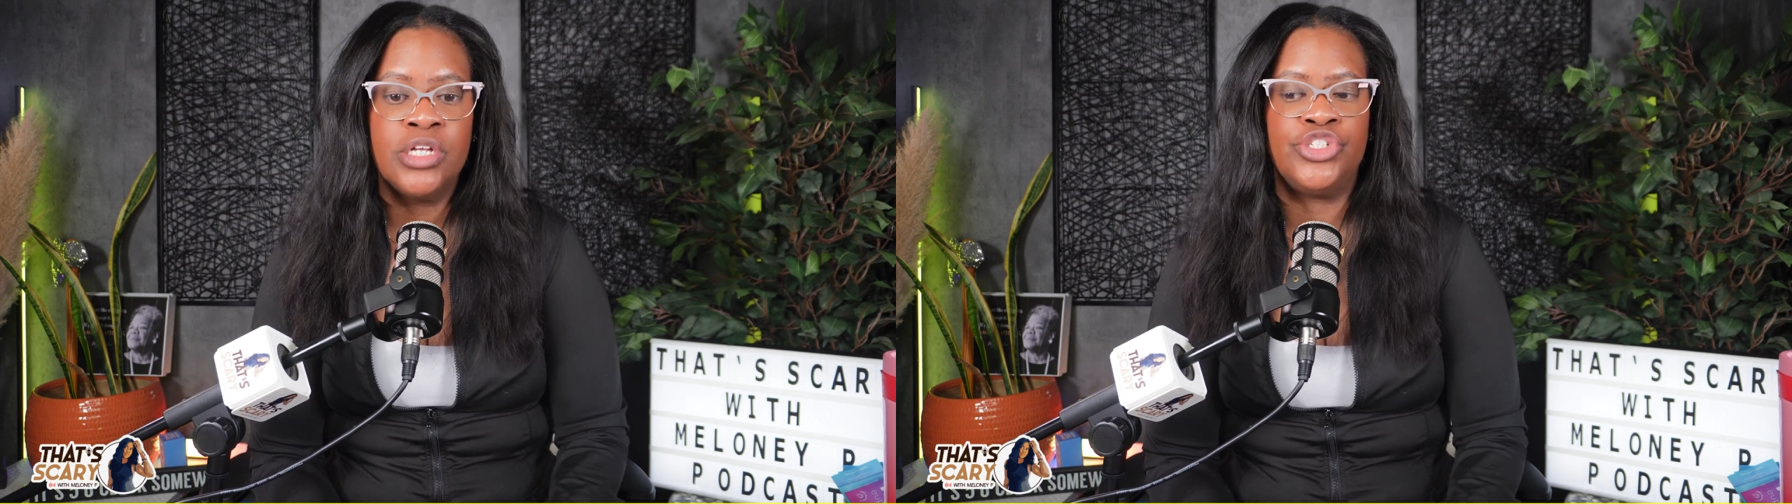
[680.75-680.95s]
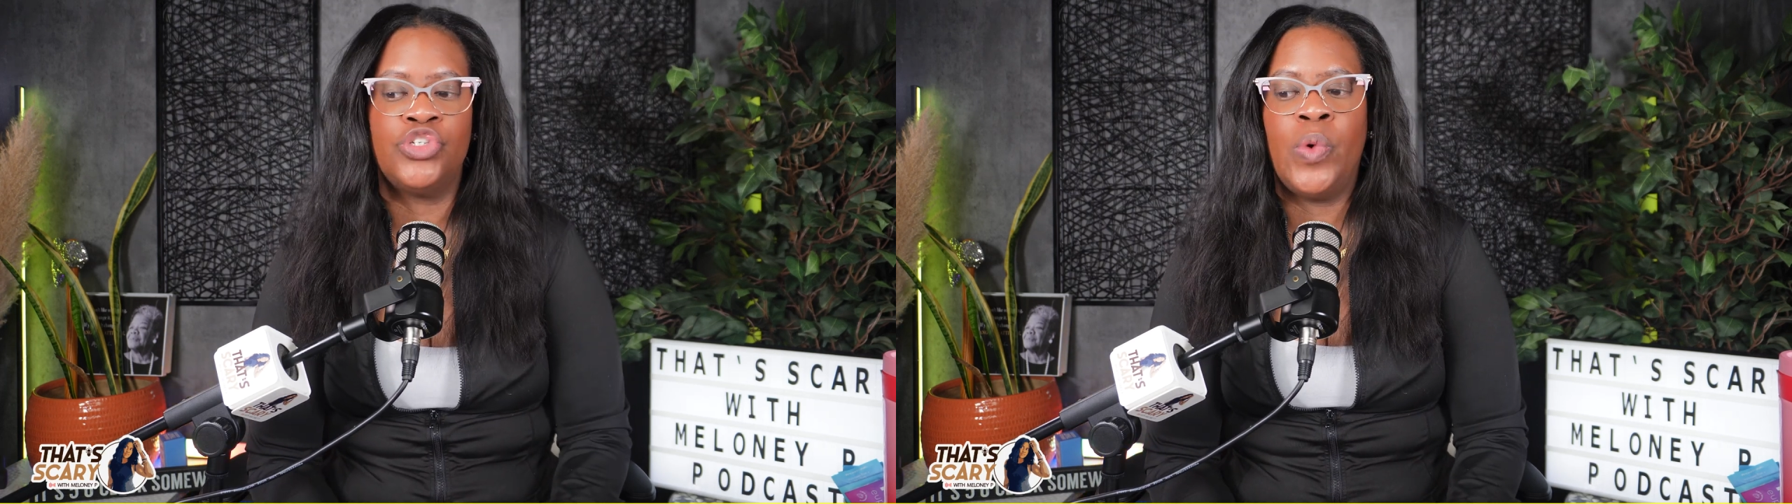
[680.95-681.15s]

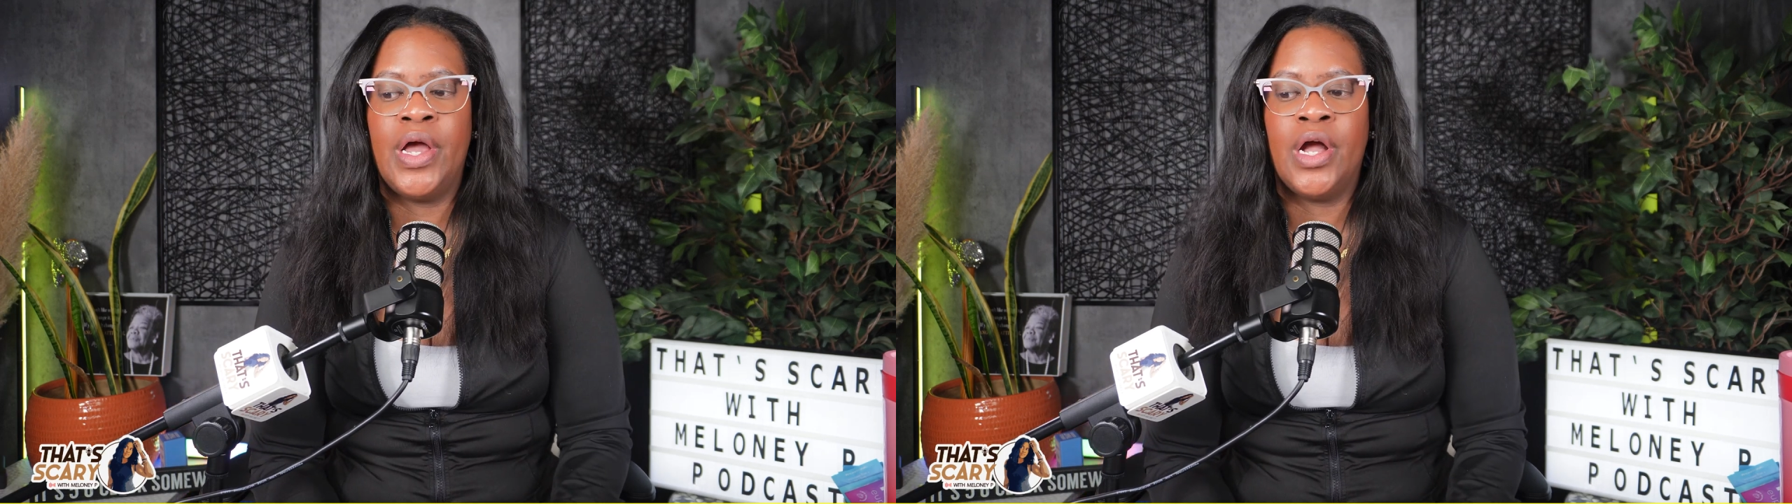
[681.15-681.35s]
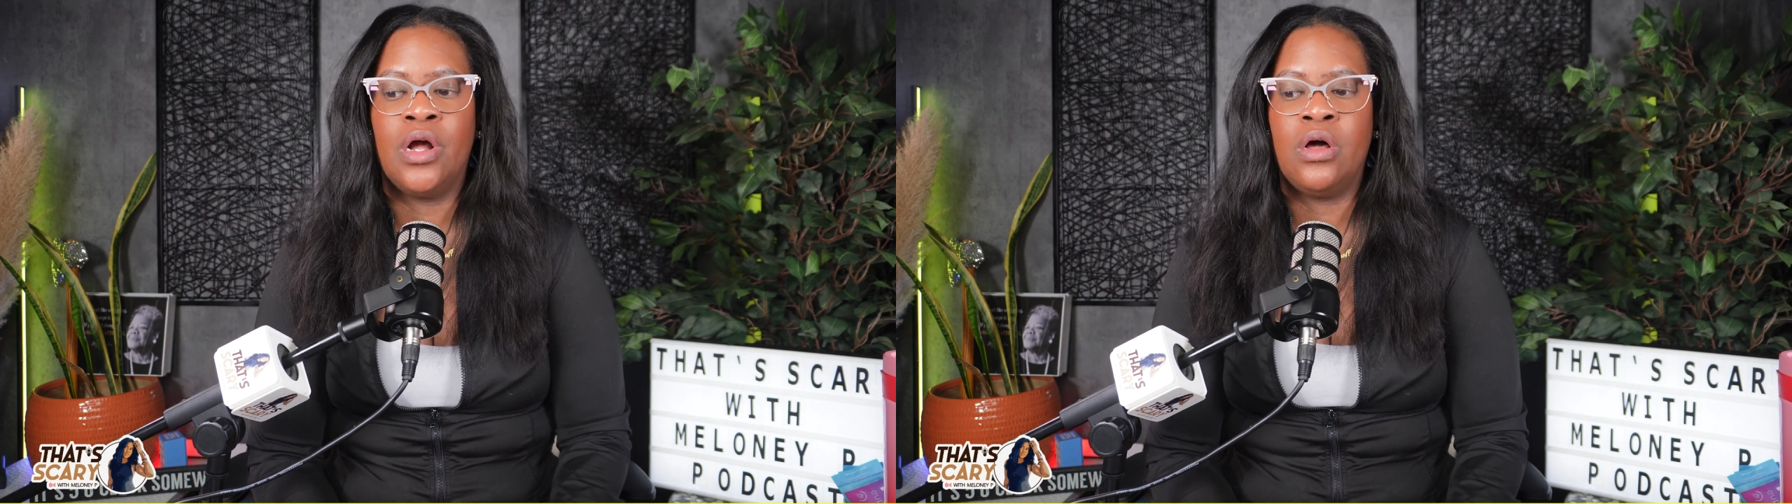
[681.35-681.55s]
to
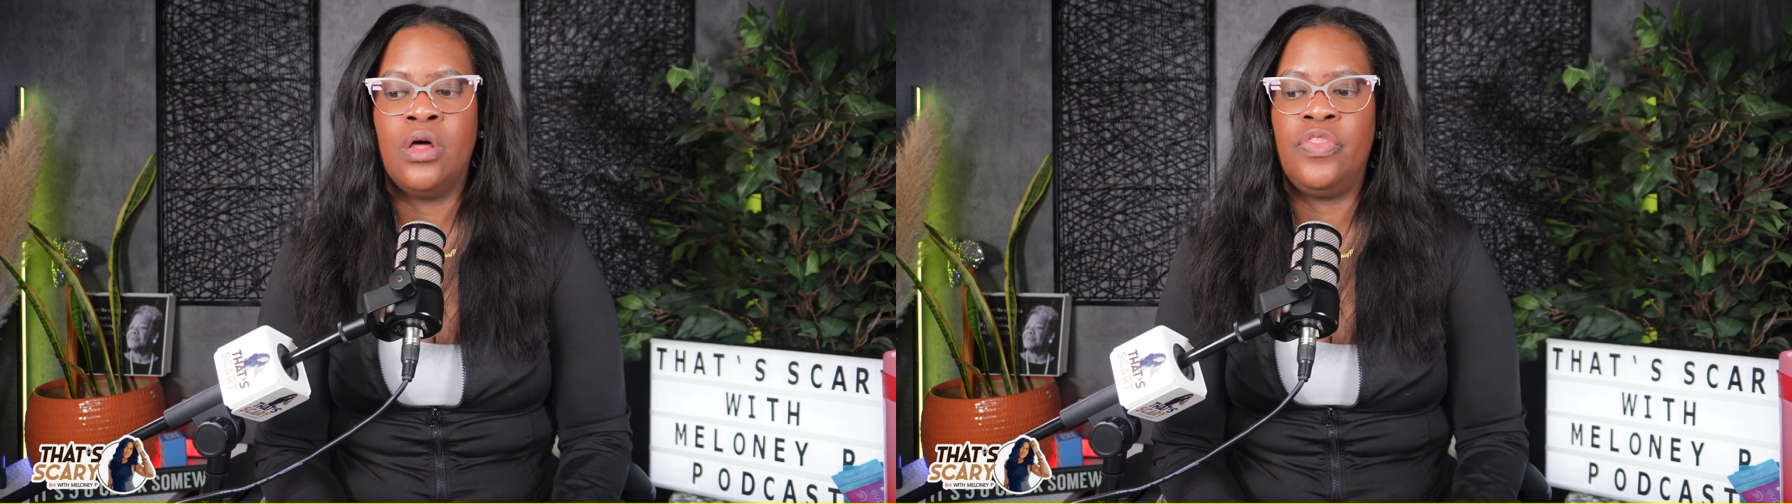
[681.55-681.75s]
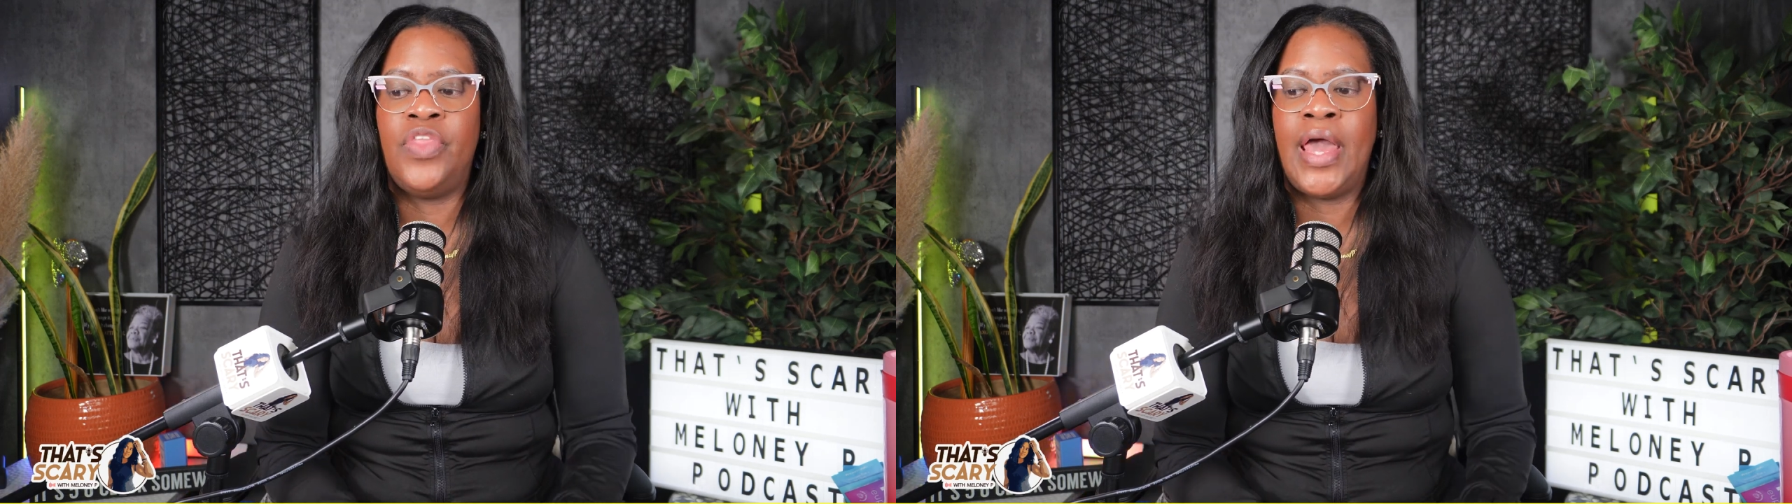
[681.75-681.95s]
where
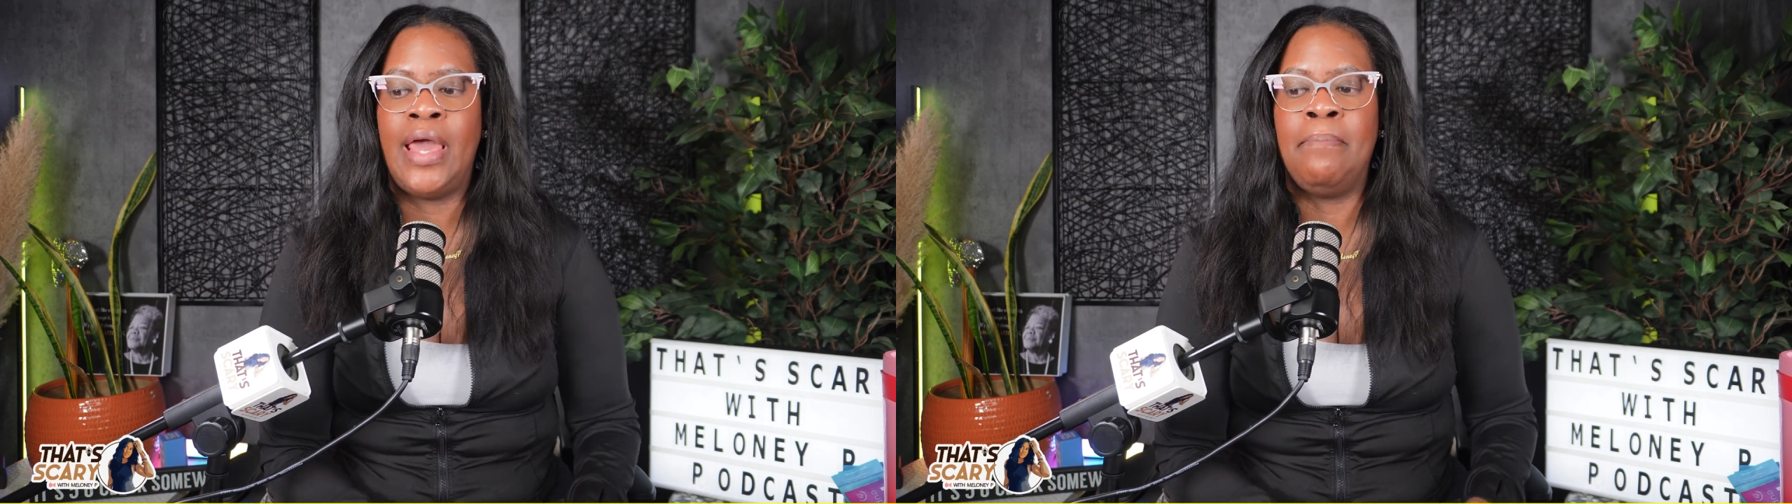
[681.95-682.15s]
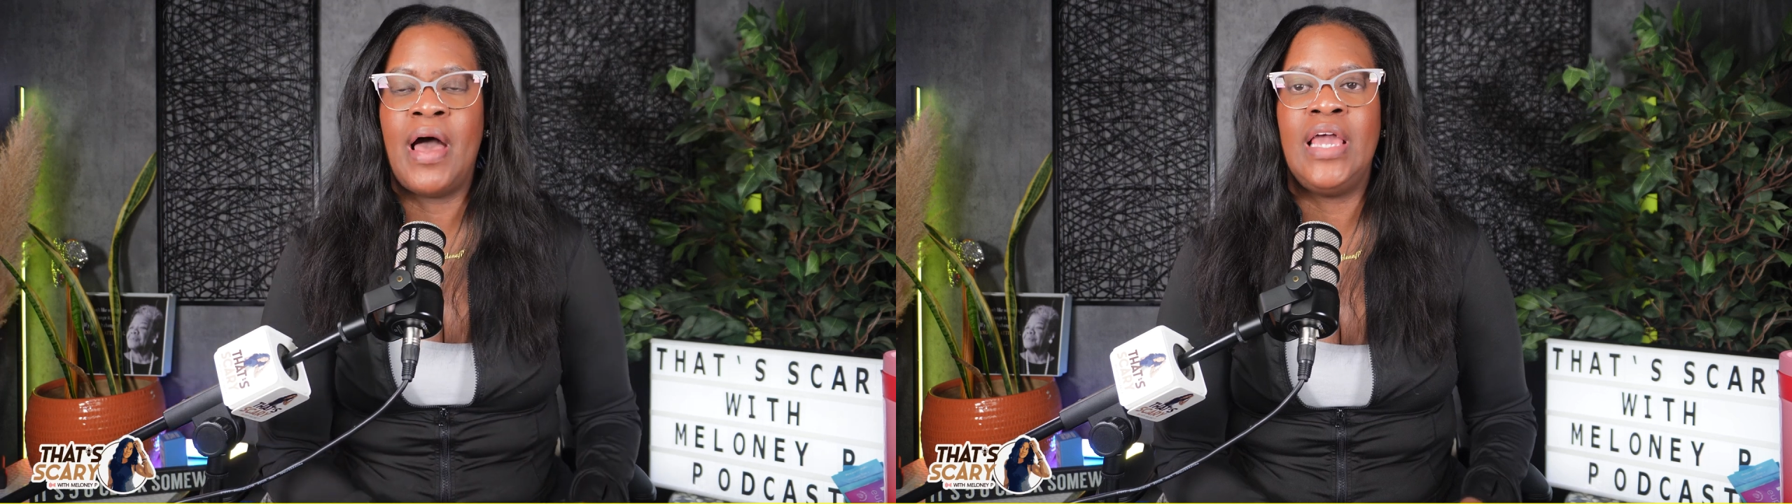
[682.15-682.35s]

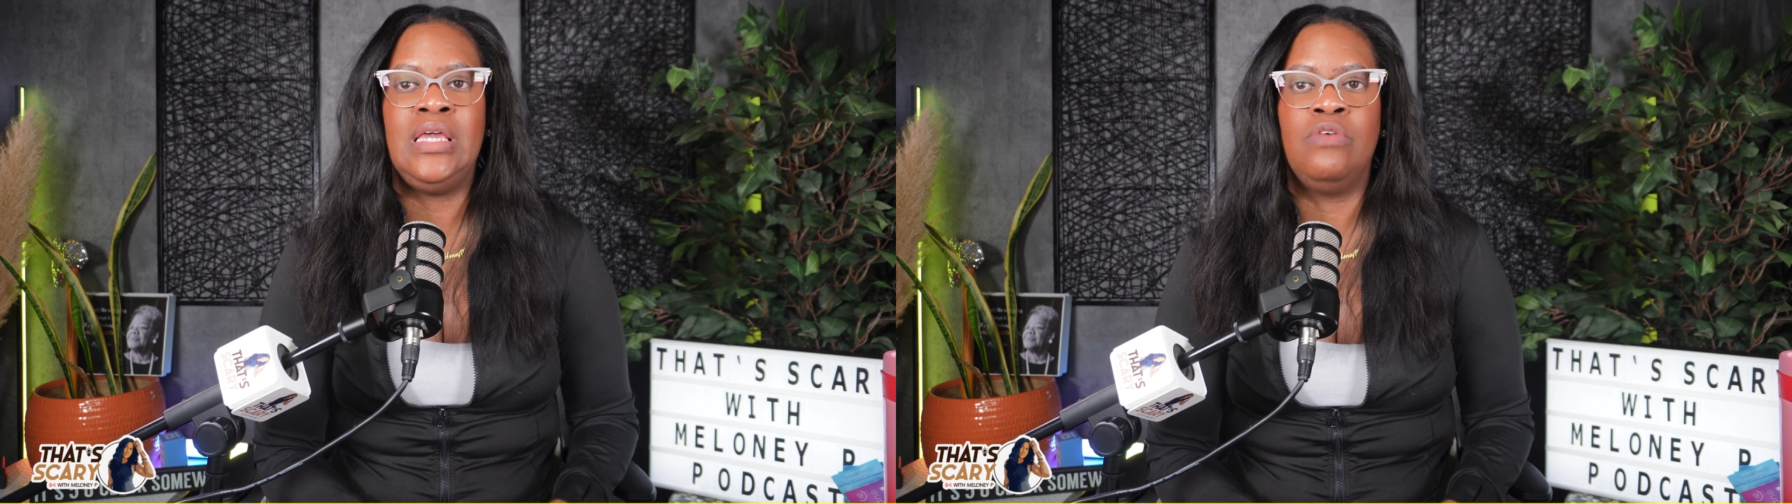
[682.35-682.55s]
they might